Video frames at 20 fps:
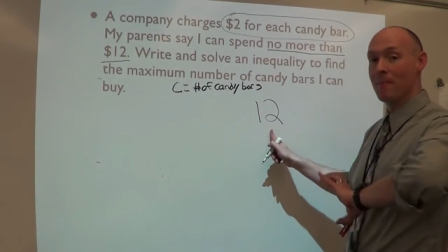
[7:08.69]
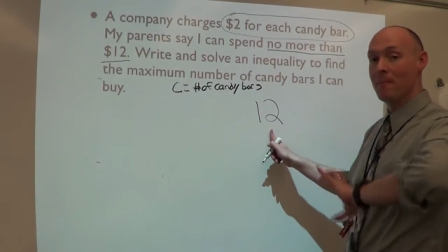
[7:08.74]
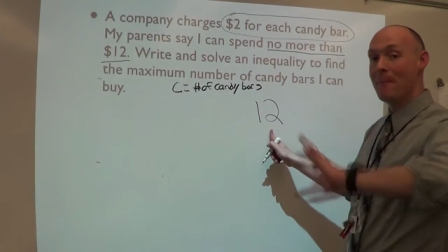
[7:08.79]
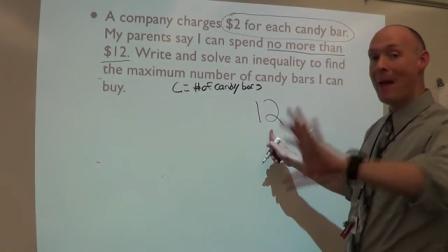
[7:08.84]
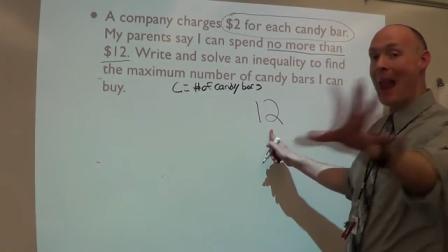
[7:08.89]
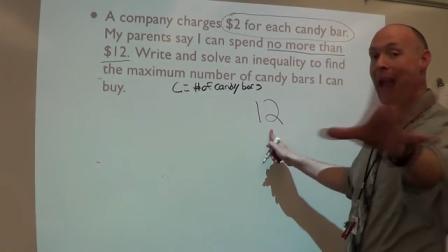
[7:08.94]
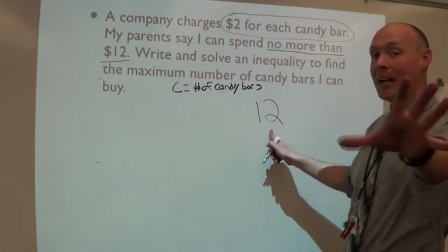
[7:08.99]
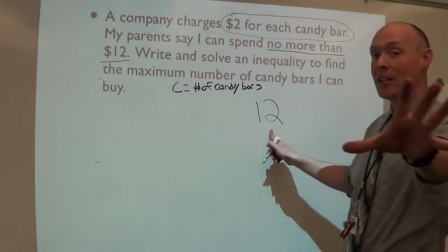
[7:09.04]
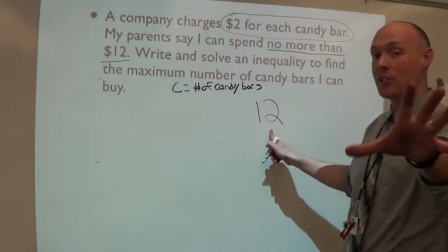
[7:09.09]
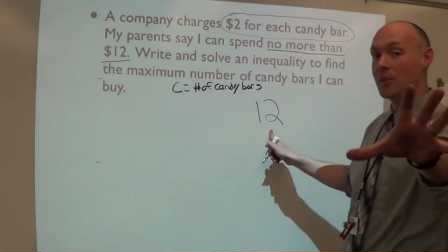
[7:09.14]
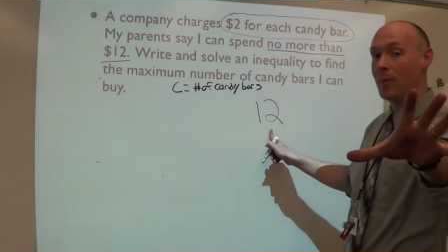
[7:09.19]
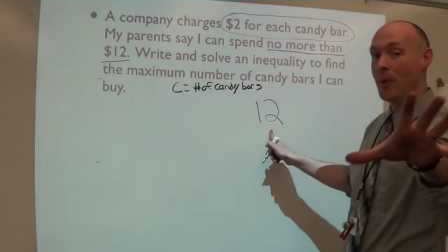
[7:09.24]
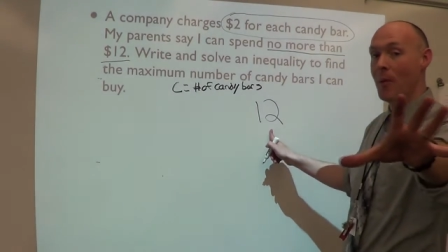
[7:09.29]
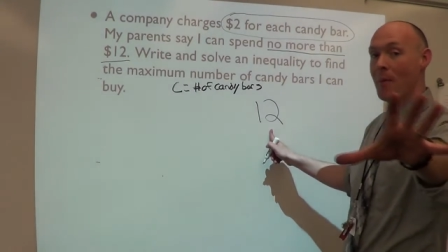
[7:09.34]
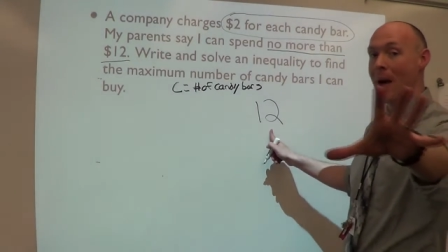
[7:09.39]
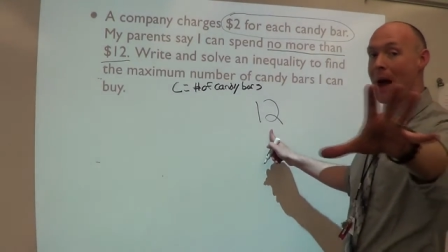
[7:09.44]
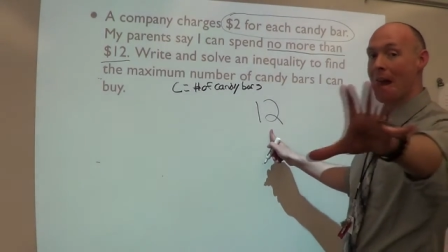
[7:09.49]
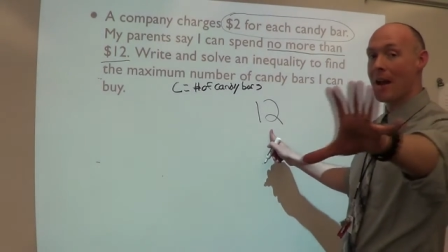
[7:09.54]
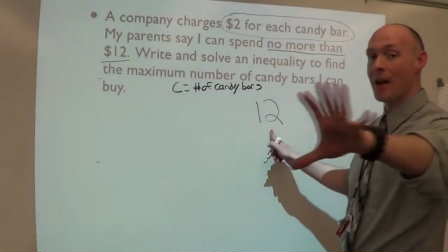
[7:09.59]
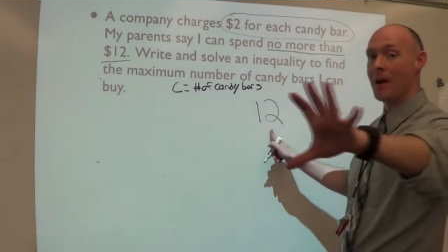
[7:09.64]

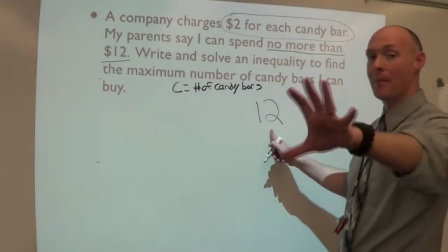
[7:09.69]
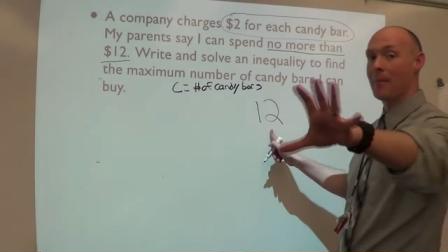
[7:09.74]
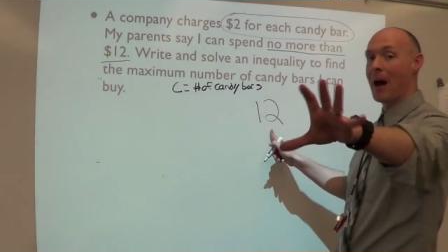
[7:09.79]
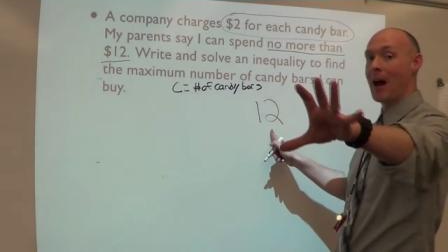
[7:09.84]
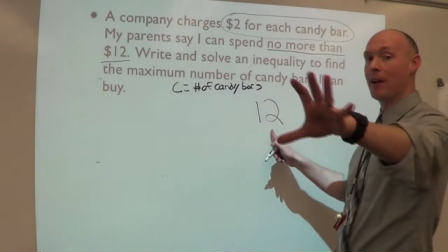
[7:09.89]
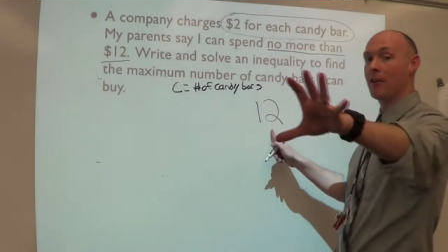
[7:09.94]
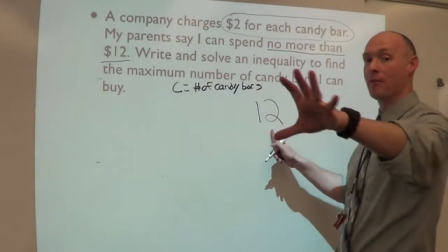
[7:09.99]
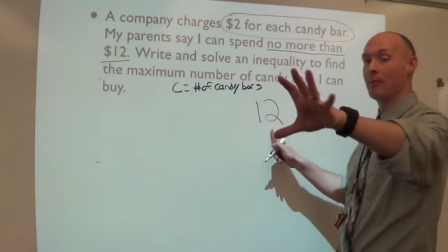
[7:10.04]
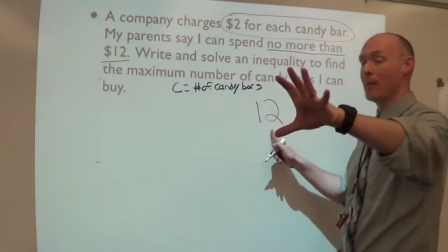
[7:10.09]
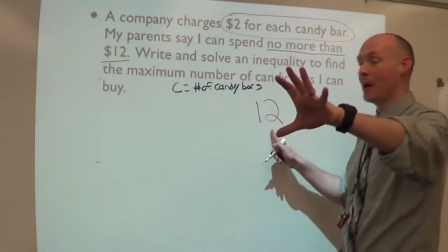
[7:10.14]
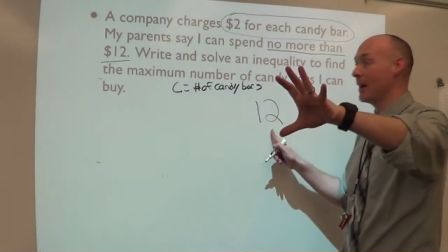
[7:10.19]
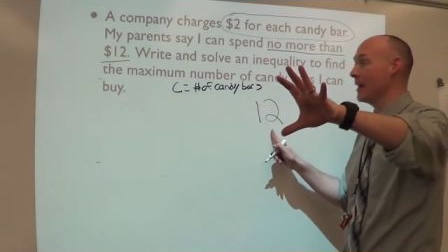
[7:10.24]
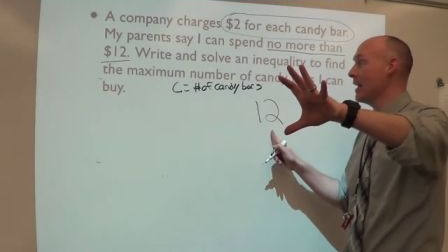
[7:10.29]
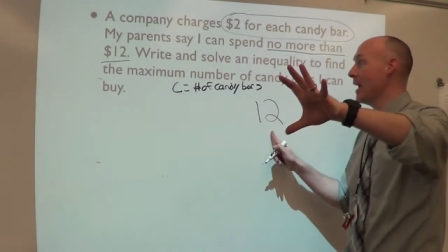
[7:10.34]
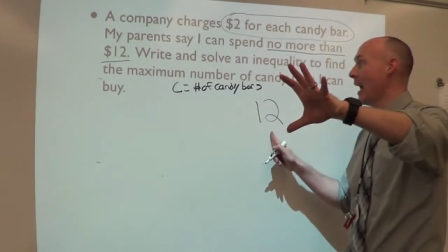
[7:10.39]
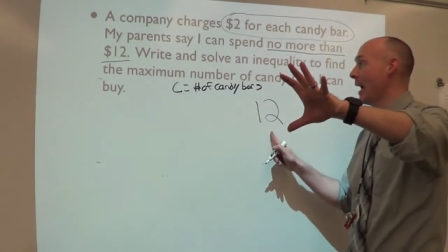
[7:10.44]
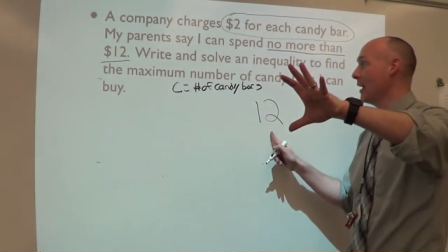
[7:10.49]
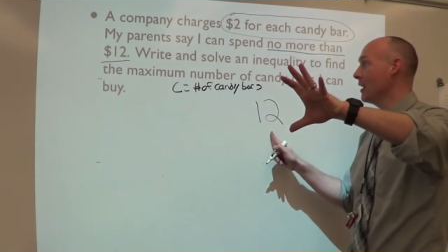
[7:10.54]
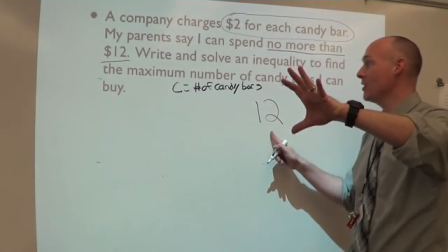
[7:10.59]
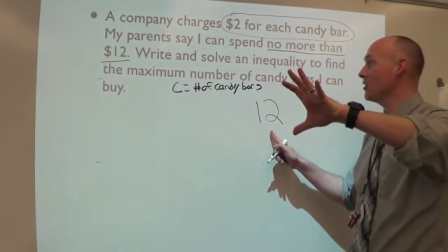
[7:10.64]
maximum amount of money
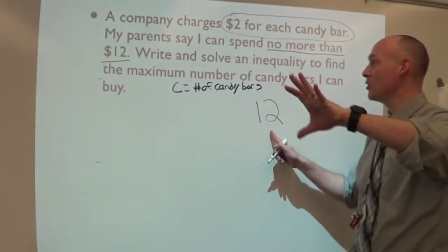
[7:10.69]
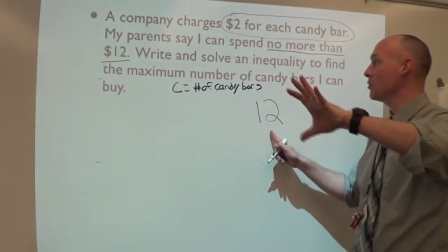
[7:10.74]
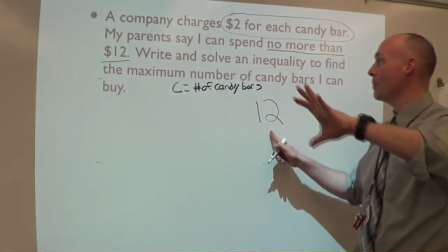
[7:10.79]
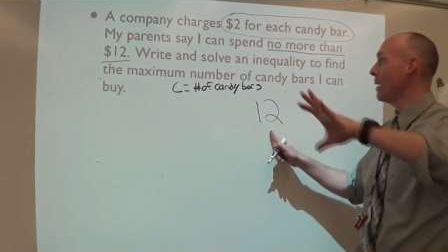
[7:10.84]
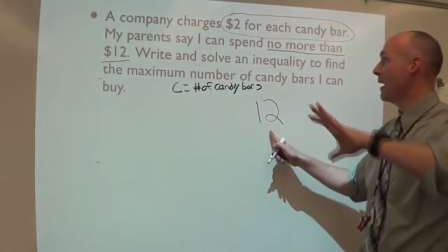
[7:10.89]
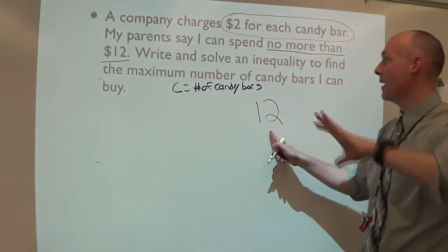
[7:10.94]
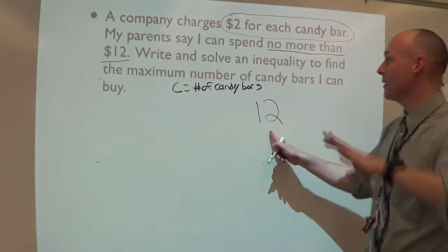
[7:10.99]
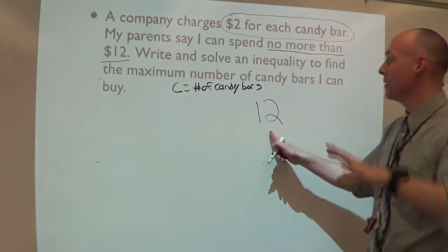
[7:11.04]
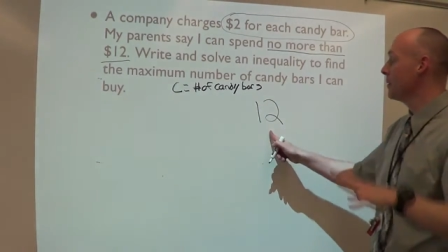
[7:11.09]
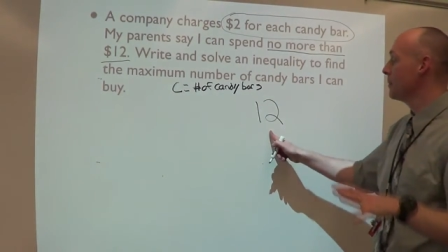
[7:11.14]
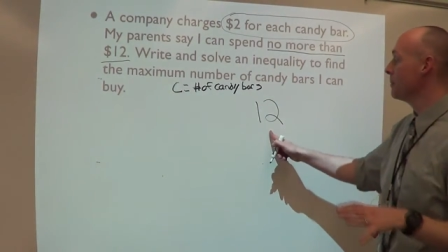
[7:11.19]
I can spend.